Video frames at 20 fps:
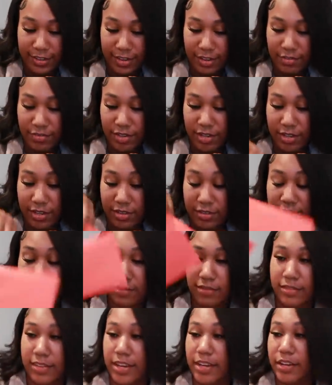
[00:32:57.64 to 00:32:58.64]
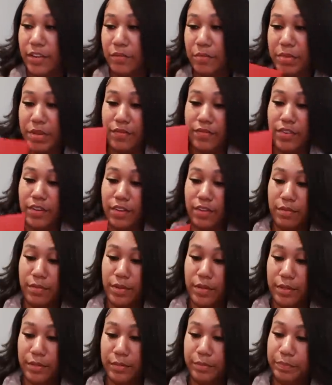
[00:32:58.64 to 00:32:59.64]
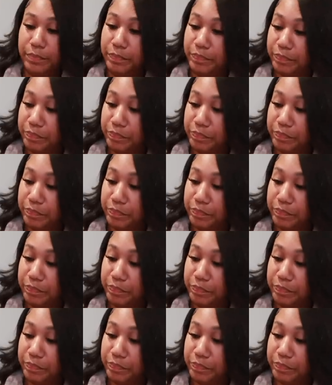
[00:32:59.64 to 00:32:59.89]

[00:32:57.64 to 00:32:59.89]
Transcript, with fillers: Oh yeah, they know me very well.